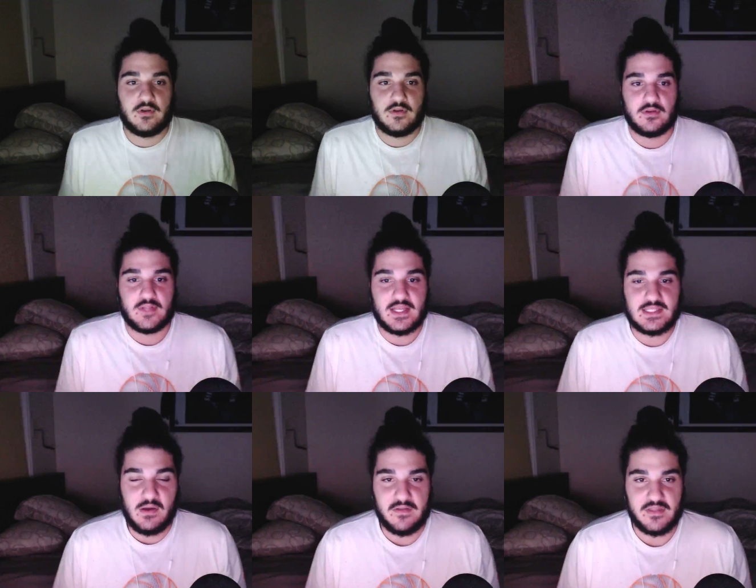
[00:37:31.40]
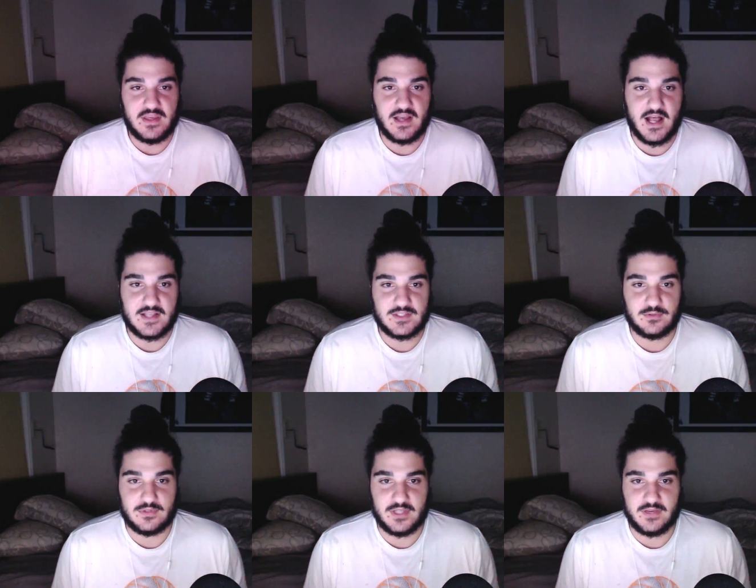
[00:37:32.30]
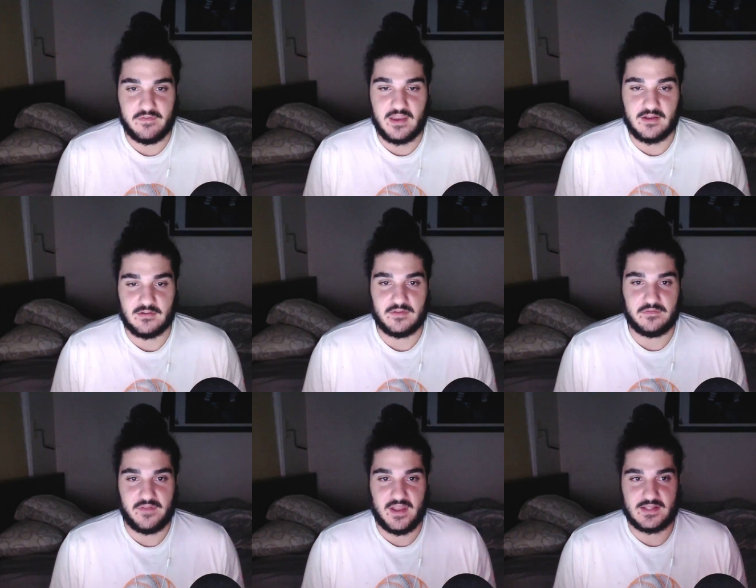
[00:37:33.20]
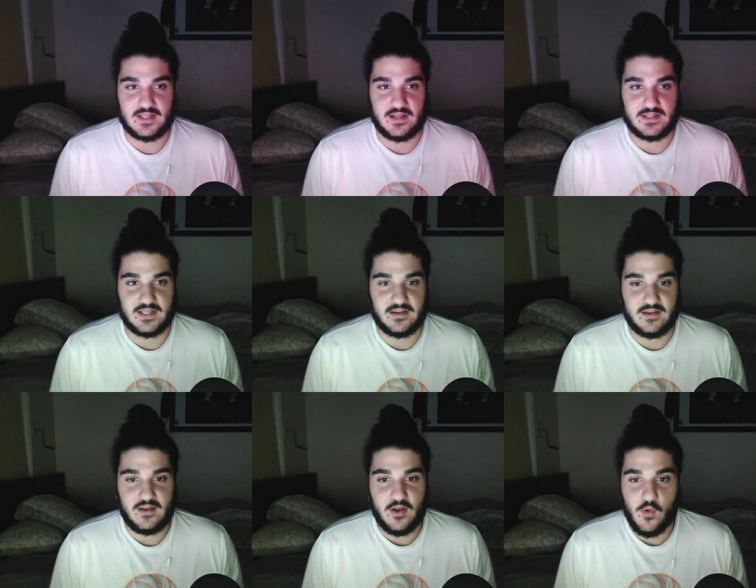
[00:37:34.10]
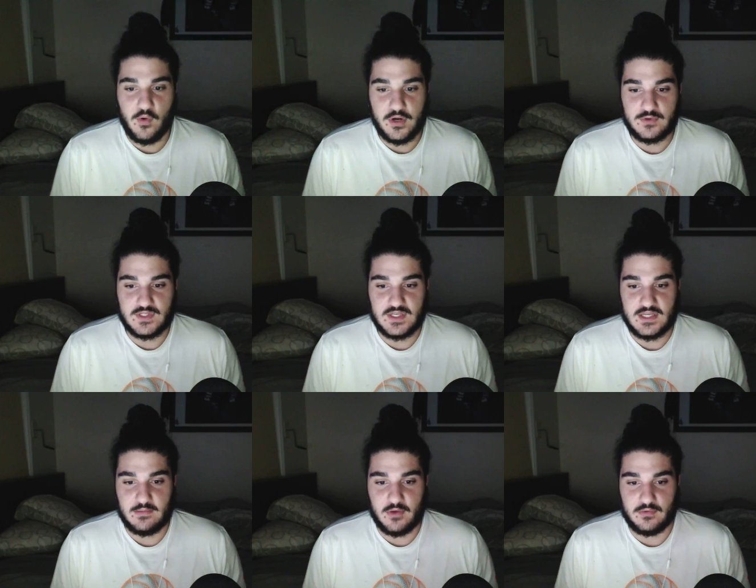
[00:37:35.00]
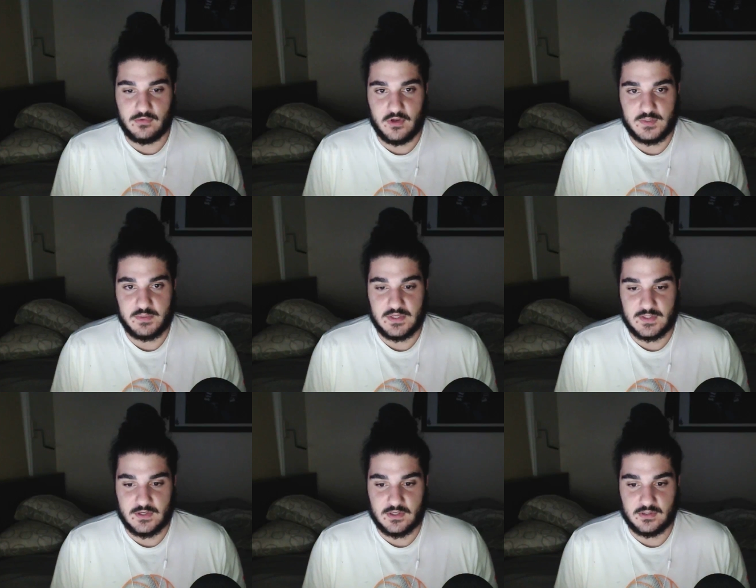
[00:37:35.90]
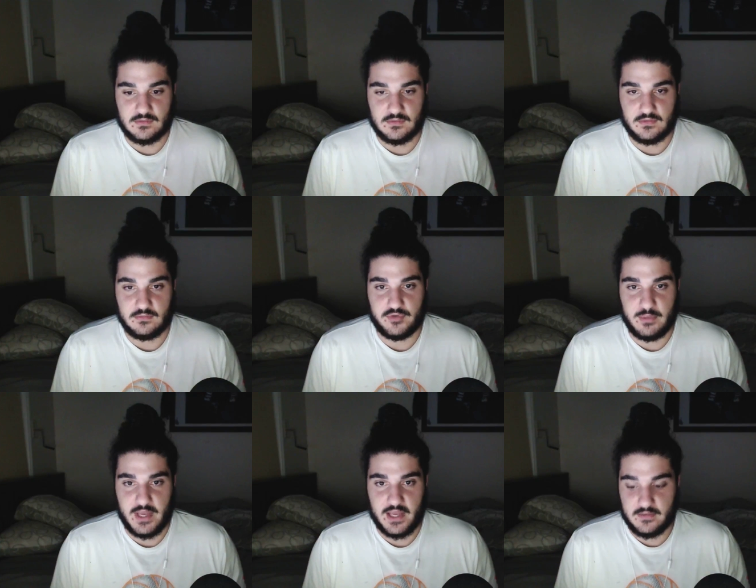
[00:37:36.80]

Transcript: And that's how I think Arsenal, like Wenger in fans are. It's like, what do you see in him? Oh, Ospina's hurt. Pretty bad.